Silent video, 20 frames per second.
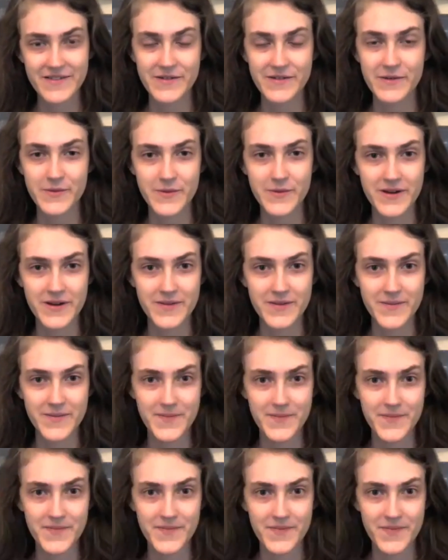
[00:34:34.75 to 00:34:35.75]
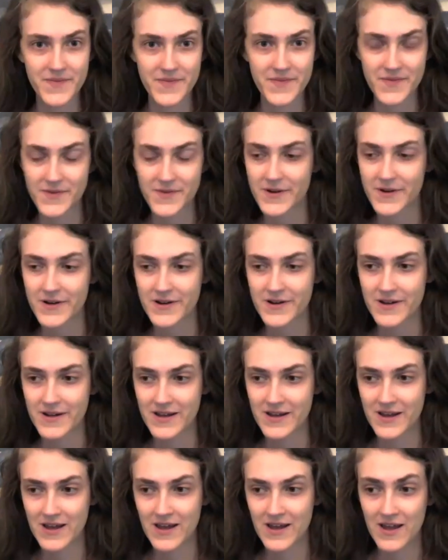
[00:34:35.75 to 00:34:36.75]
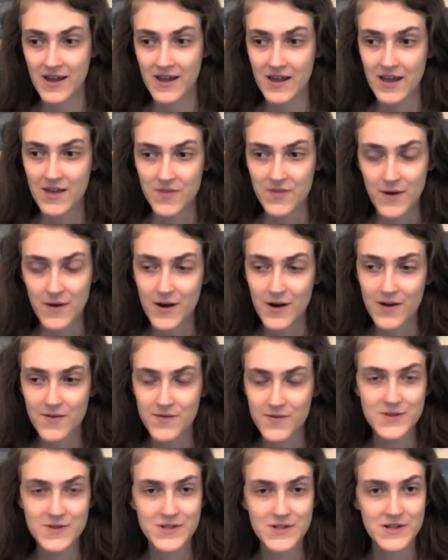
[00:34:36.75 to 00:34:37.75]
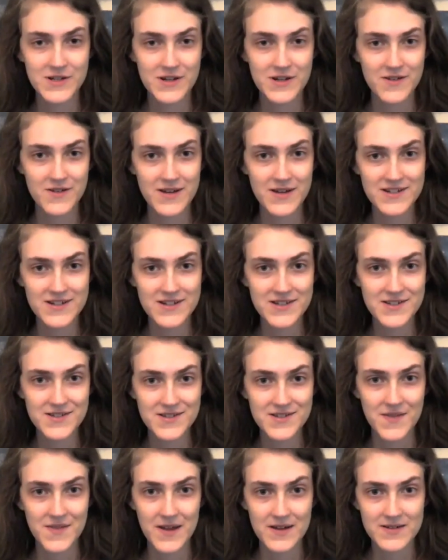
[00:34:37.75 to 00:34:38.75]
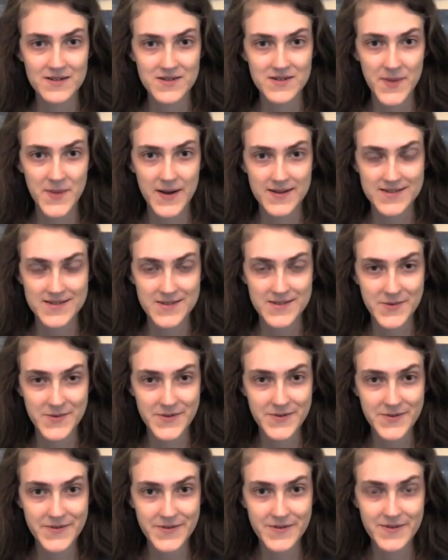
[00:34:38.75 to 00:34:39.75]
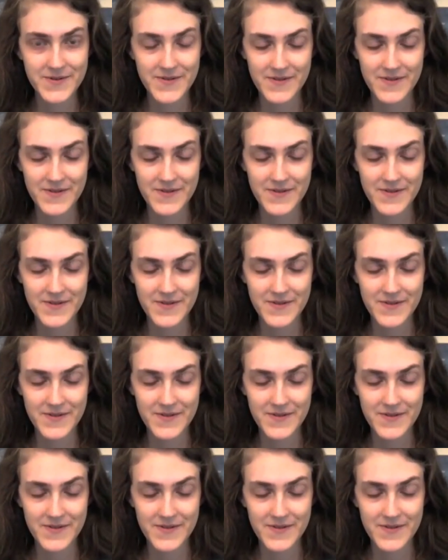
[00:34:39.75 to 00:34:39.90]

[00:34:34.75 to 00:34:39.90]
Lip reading: You want, for, if there are future generations, if that is possible,